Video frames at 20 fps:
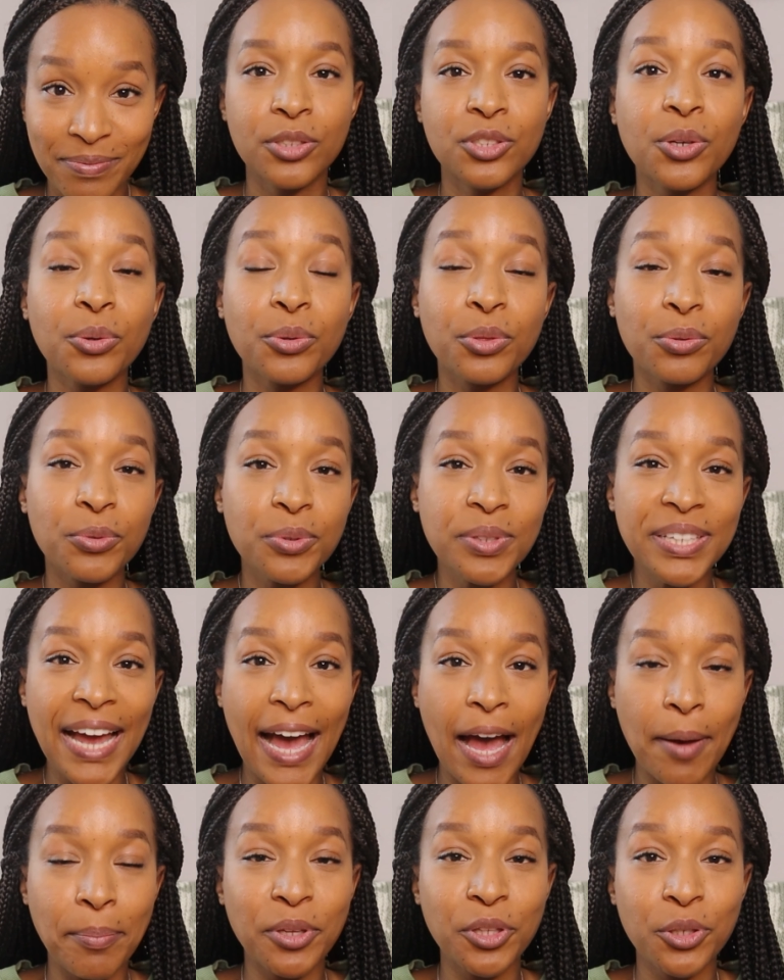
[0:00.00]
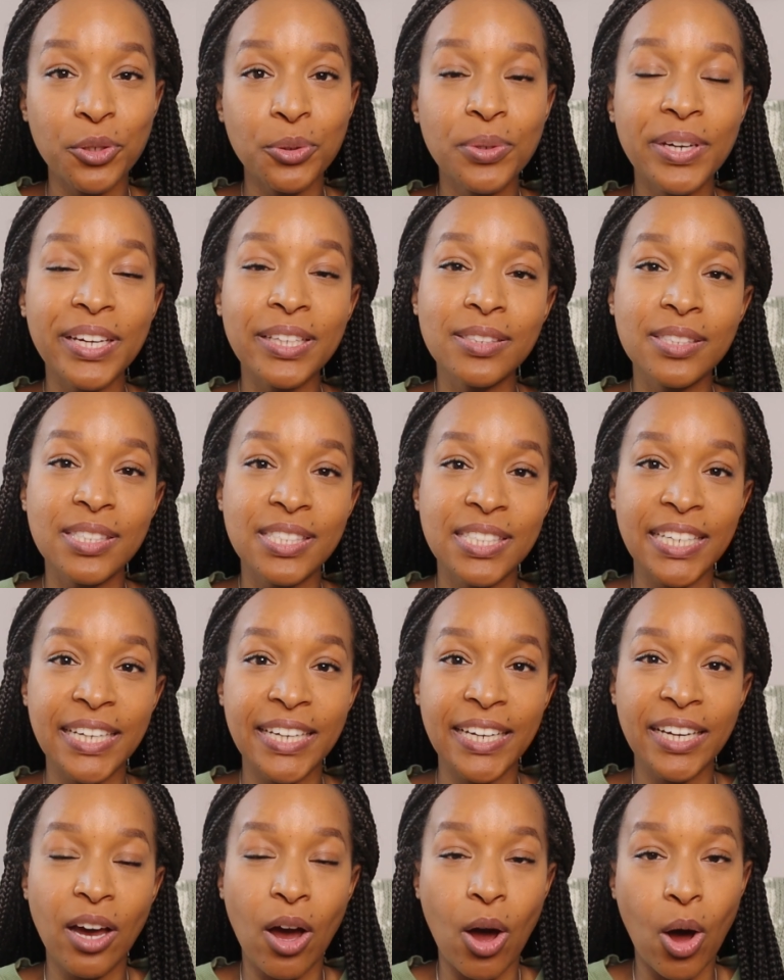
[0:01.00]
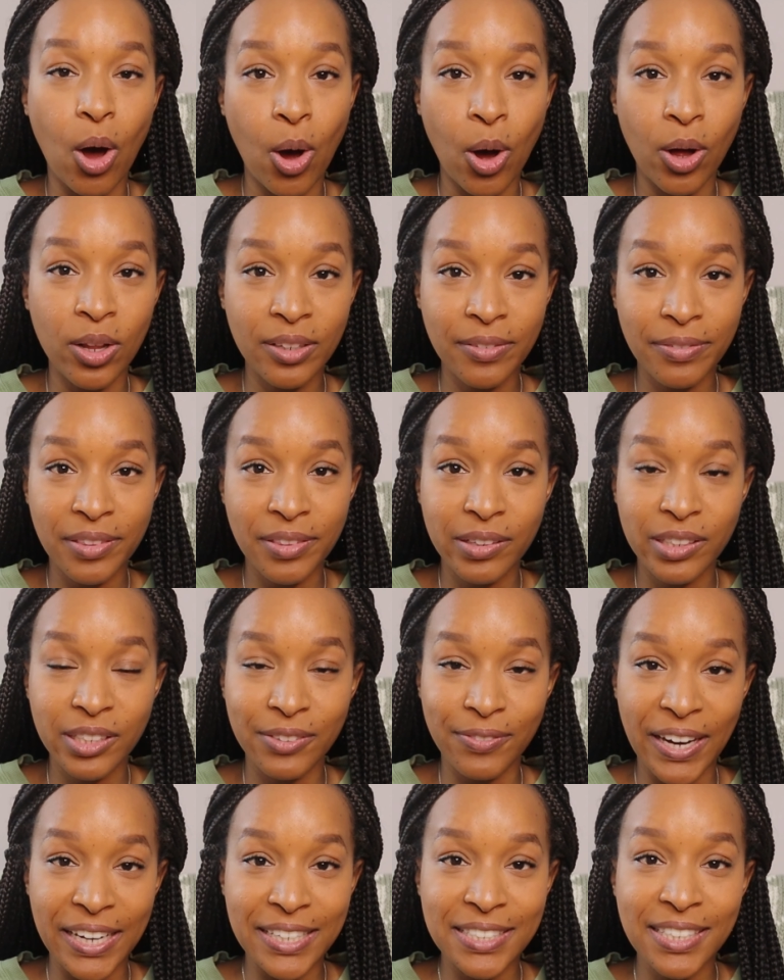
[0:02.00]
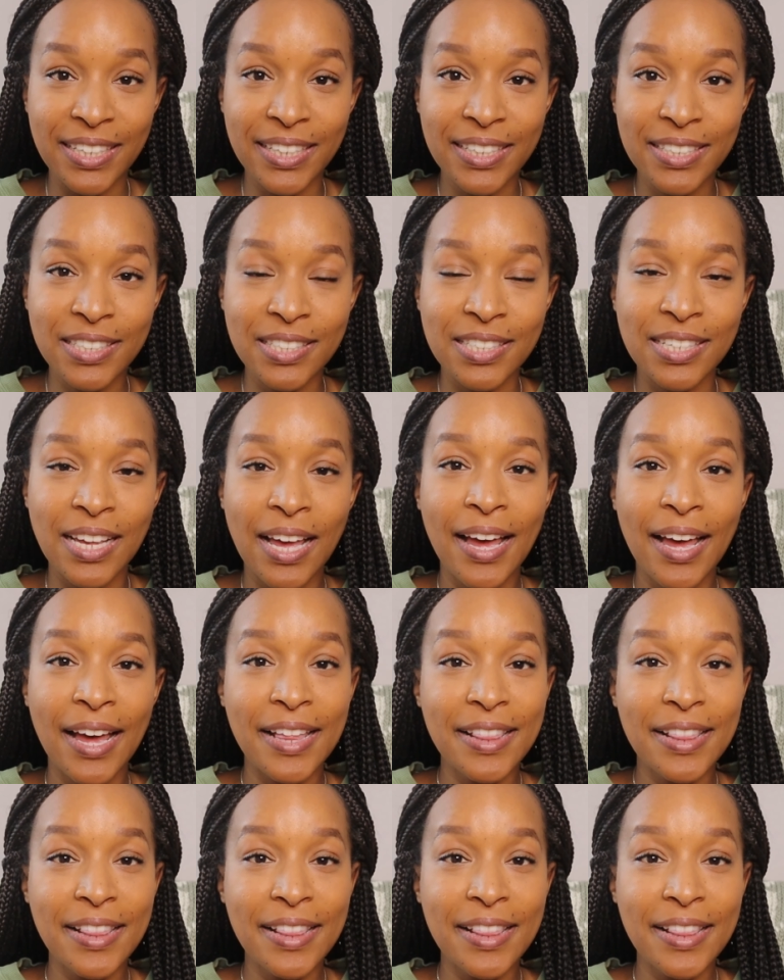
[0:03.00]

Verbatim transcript: So through the app, you can see all of the devices